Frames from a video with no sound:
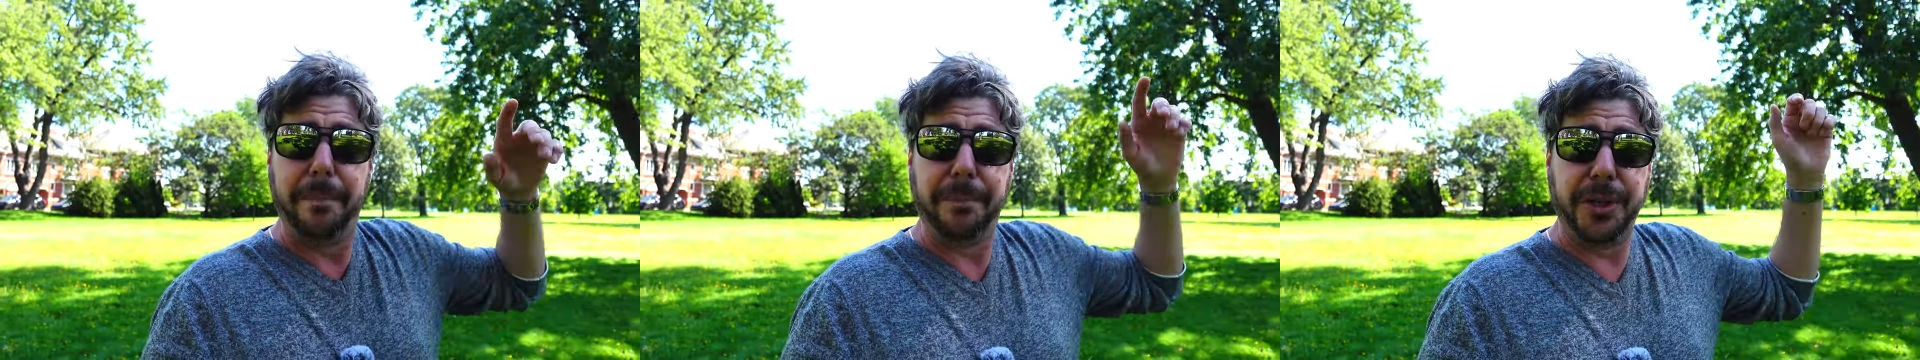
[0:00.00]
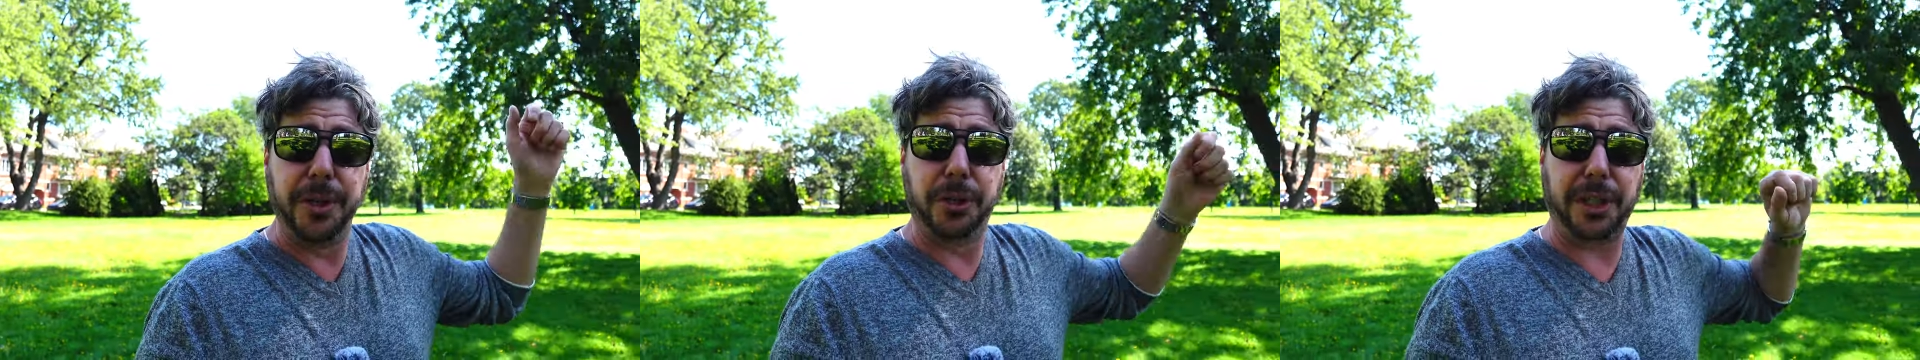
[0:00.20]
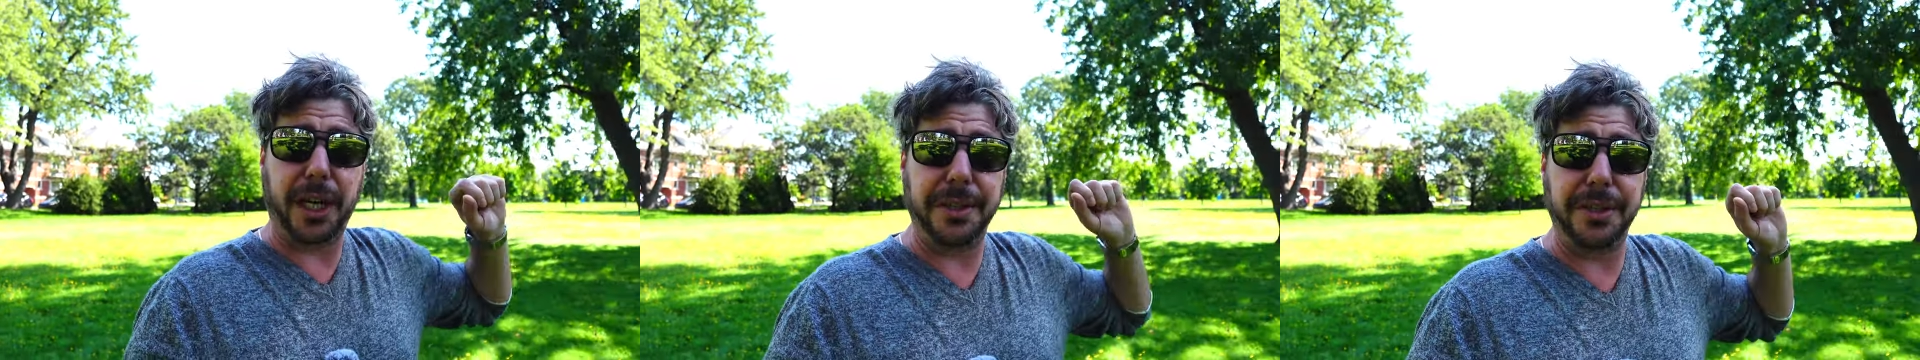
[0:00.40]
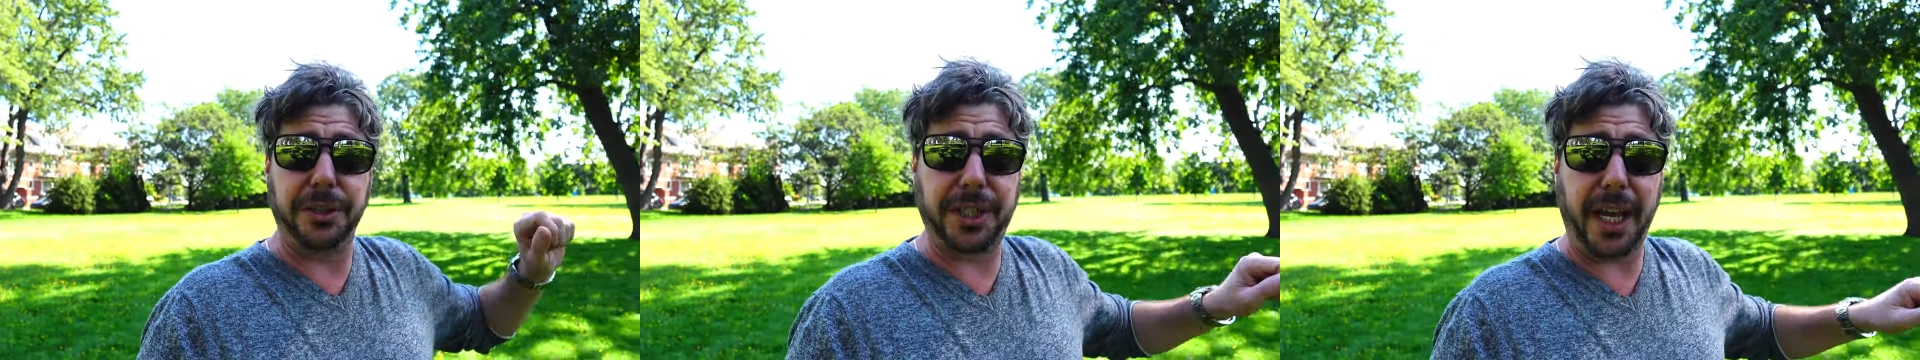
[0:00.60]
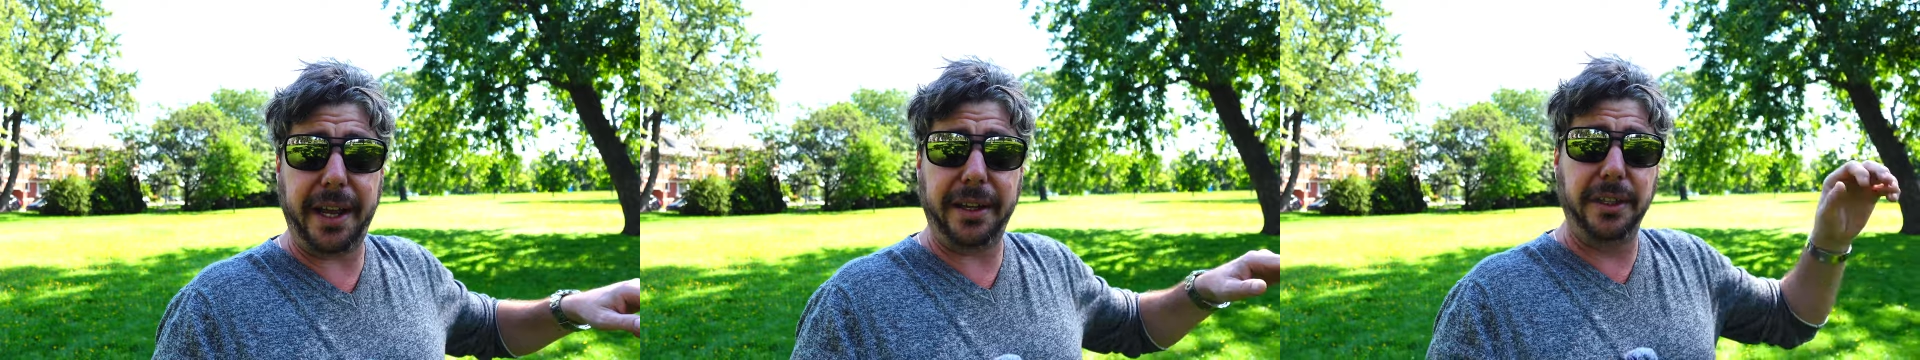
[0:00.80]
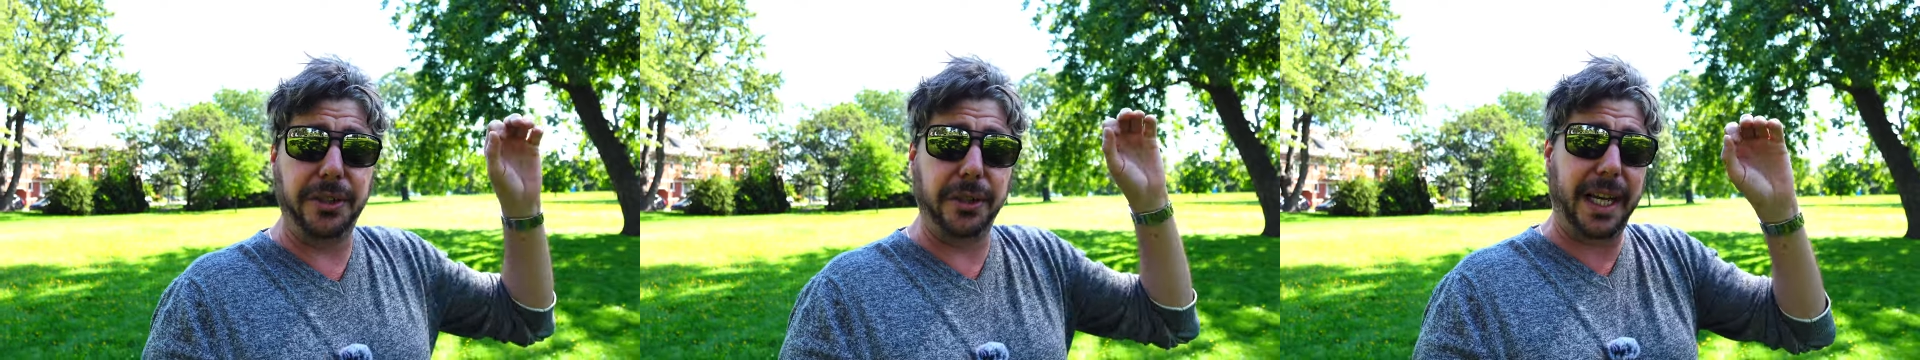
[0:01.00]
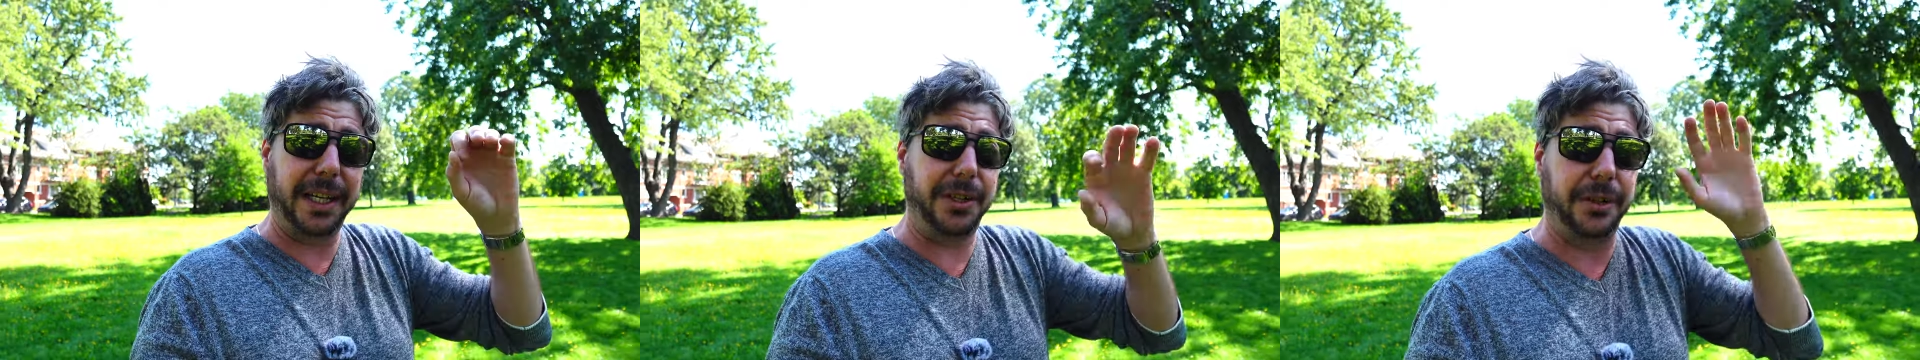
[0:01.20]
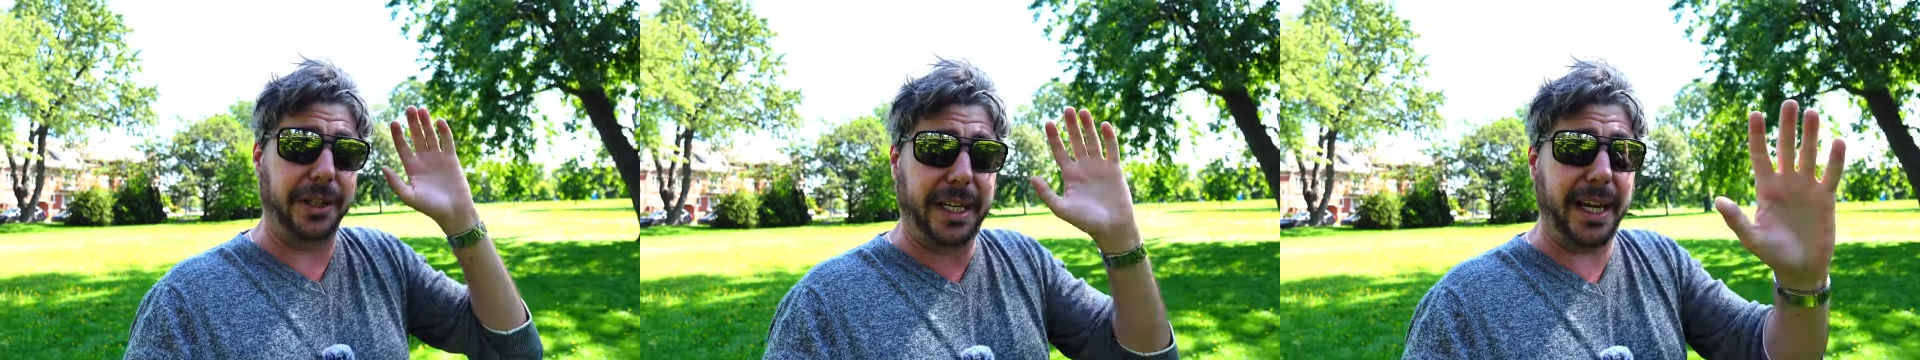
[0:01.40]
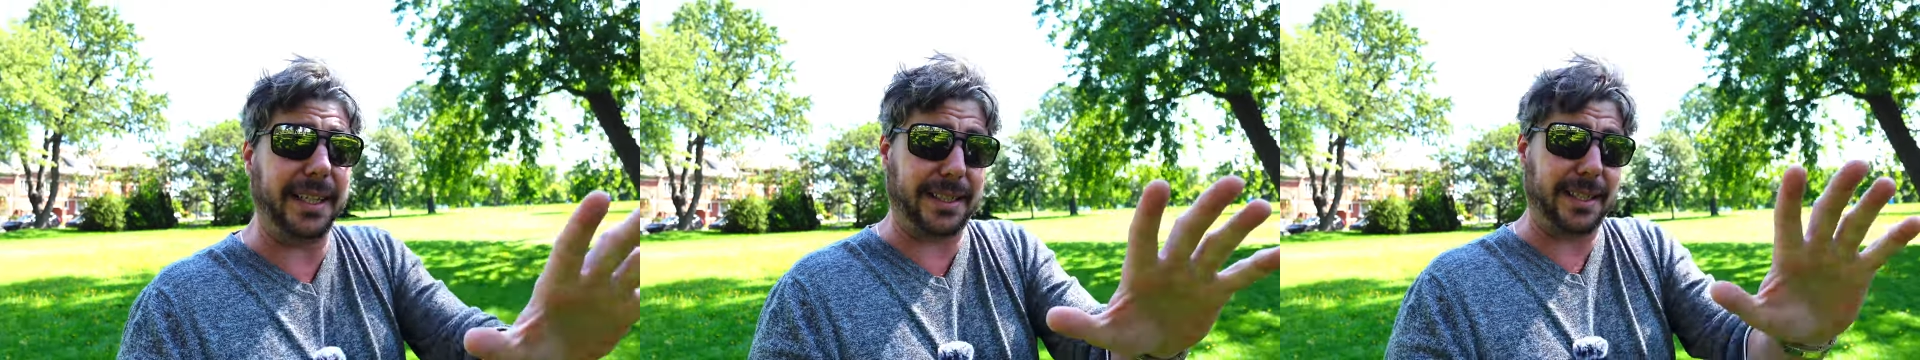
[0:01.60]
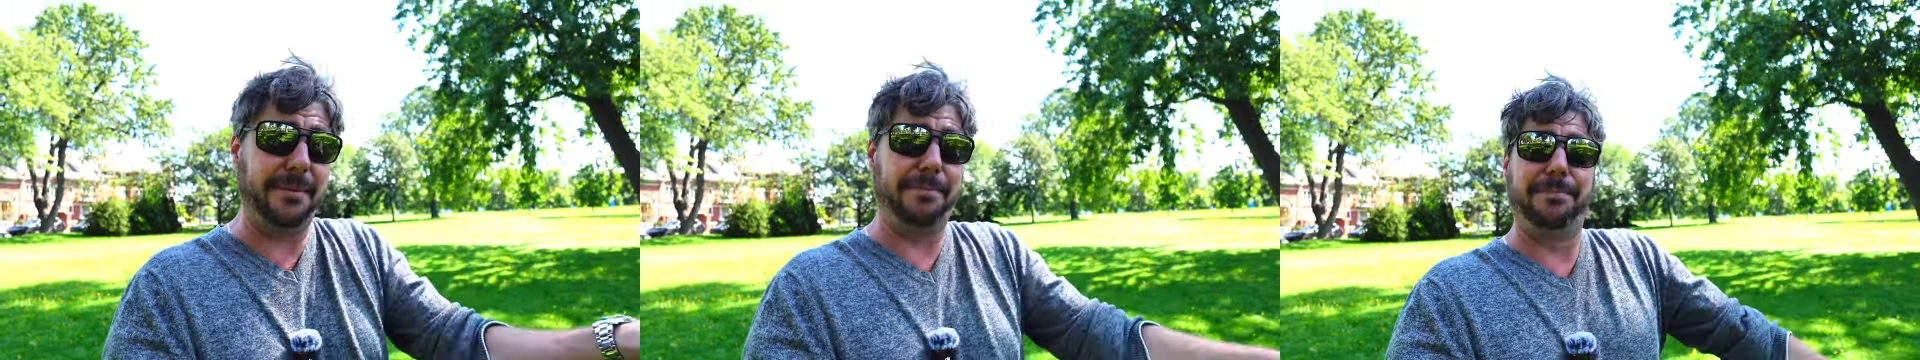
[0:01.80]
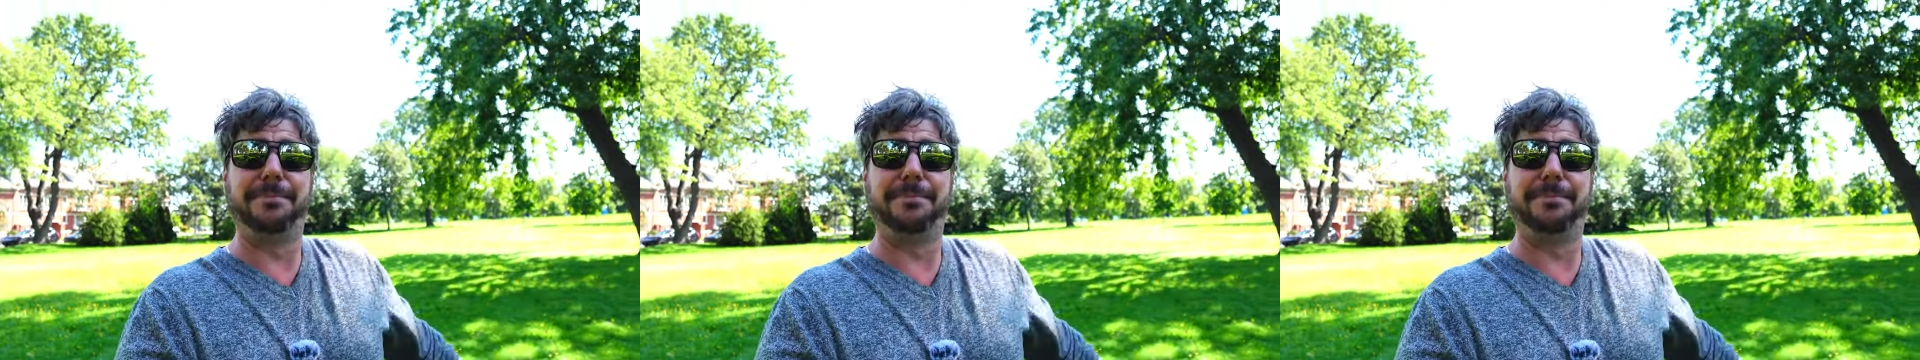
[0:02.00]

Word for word: You sign your title, you get your keys.